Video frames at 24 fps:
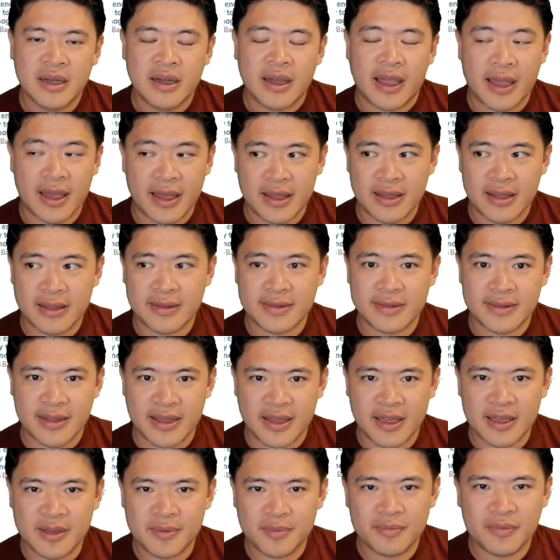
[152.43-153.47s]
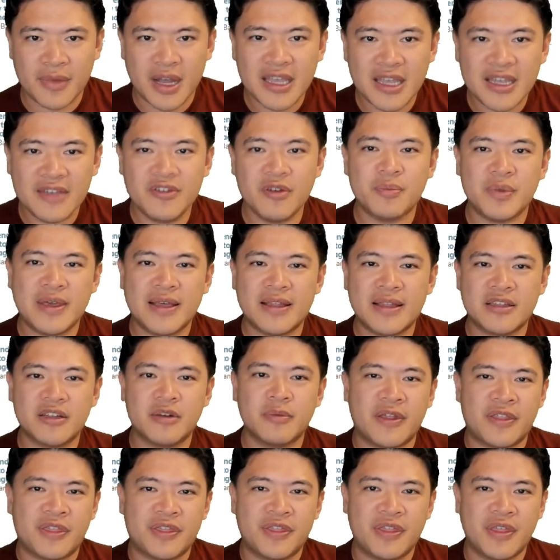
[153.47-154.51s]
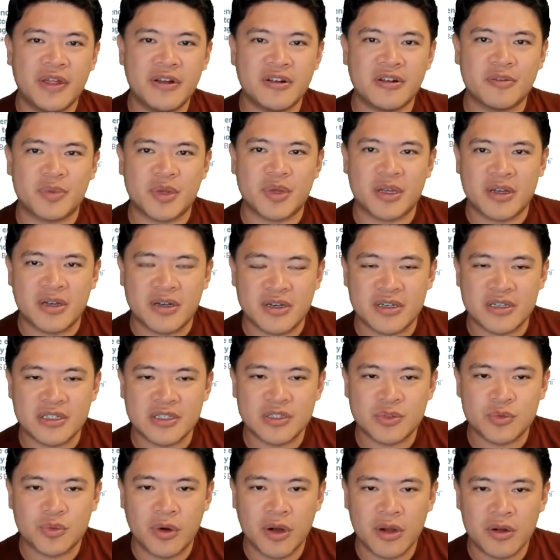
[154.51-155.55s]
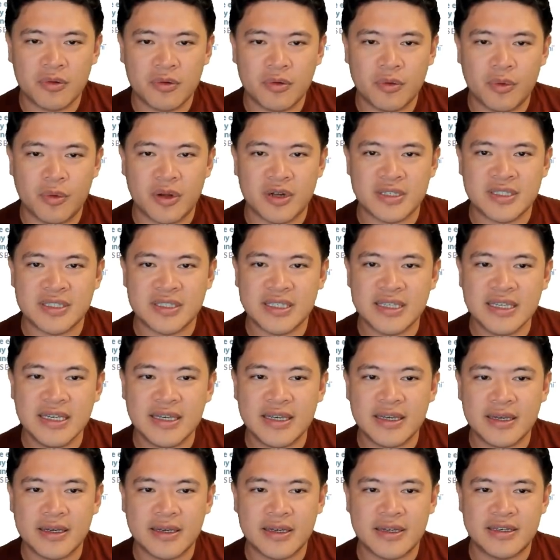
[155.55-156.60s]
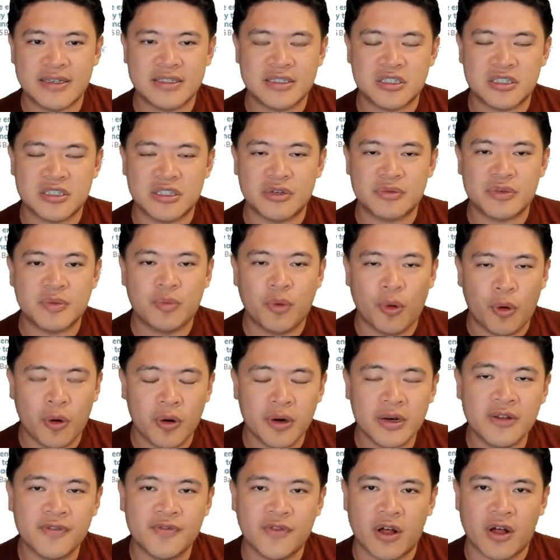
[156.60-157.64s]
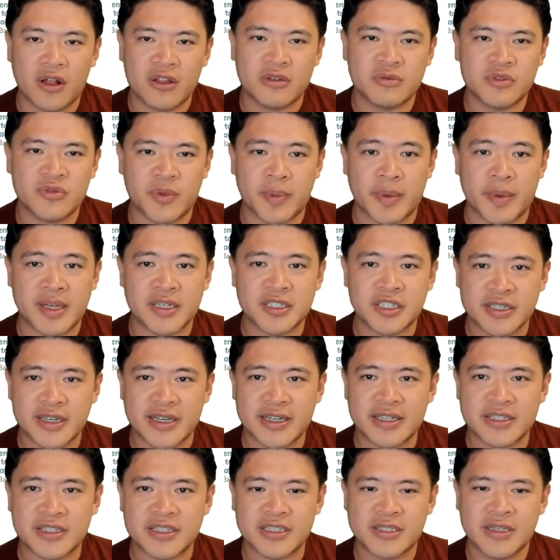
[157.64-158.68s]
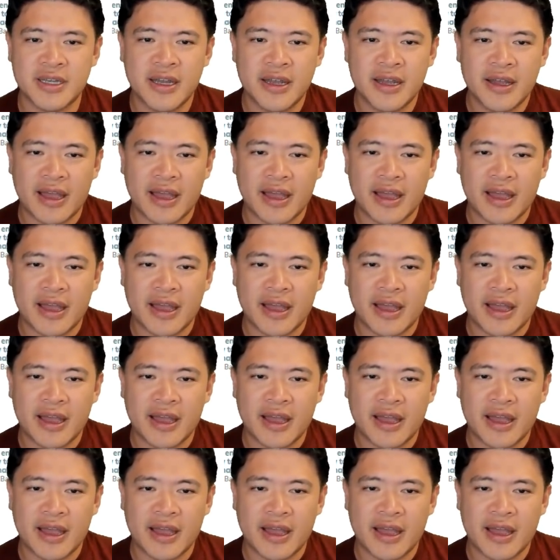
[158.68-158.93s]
And it might even be a little bit thinner because what we're seeing is the reported volumes from exchanges,